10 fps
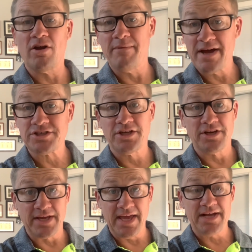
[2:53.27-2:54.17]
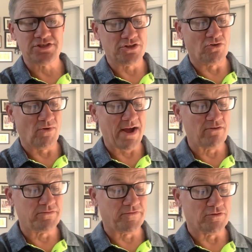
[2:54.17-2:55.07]
And I'm actually gonna catch the
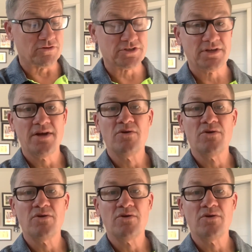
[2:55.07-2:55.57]
ground first